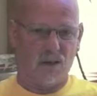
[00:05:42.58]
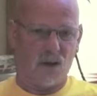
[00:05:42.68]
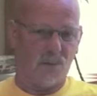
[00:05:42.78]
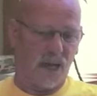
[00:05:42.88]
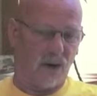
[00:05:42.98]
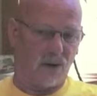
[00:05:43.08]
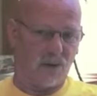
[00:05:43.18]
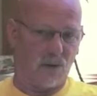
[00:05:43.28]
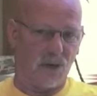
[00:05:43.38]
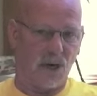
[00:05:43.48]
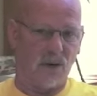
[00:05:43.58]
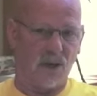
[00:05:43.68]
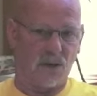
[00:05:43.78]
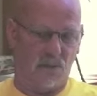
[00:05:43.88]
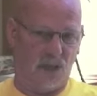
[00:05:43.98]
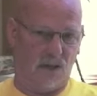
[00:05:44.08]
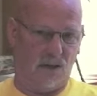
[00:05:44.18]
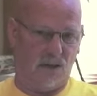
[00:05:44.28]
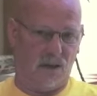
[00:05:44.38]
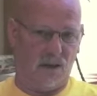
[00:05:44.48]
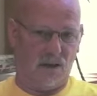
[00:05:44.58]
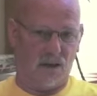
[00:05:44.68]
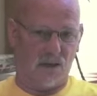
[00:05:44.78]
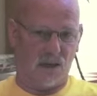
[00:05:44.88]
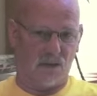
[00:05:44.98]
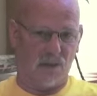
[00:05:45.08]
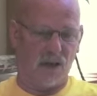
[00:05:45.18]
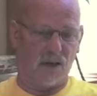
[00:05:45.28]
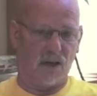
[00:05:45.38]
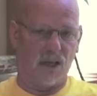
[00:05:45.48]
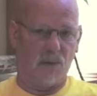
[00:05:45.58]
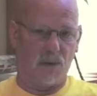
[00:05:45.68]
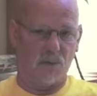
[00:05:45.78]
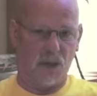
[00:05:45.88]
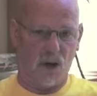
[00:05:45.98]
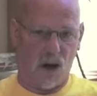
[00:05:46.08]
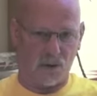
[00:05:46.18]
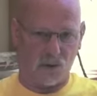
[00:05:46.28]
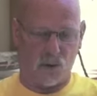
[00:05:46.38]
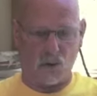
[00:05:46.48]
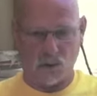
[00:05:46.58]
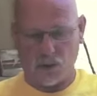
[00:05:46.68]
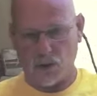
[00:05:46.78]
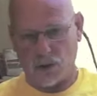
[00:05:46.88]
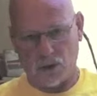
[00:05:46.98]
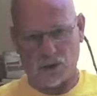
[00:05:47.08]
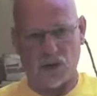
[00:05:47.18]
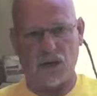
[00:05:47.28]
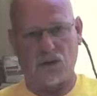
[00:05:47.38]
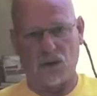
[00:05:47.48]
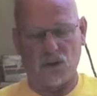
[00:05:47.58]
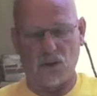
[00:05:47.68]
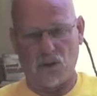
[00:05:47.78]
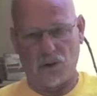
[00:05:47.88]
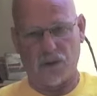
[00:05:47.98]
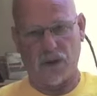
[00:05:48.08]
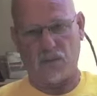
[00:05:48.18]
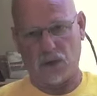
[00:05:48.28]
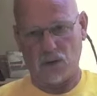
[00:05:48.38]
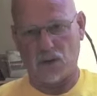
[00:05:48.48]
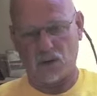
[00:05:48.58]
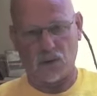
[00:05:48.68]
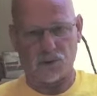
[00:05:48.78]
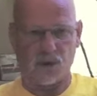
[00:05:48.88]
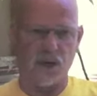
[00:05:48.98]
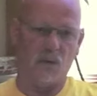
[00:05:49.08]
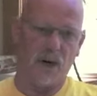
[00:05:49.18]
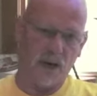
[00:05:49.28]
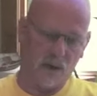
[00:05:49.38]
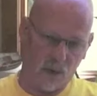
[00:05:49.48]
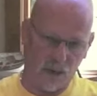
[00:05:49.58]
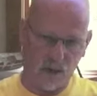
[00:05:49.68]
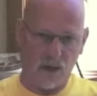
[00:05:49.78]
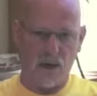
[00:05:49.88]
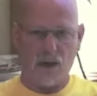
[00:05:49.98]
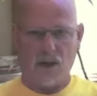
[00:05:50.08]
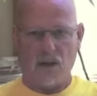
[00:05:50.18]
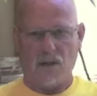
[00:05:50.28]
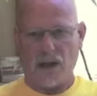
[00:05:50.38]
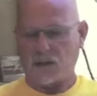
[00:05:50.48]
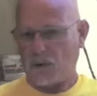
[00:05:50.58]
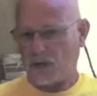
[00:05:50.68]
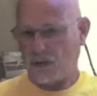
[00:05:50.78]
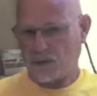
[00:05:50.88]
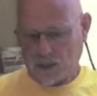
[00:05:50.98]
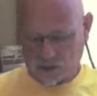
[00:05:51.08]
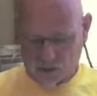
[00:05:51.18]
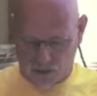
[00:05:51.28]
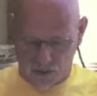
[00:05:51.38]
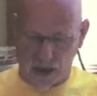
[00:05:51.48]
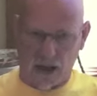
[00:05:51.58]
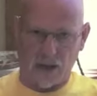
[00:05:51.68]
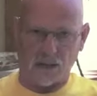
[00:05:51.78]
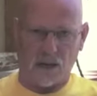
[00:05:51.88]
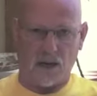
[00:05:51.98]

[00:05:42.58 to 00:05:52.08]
top-down authoritarian to me, and they claim to be not. So you go to your states and you do your thing, but who controls the gateway? Anyway, that's my two cents on that.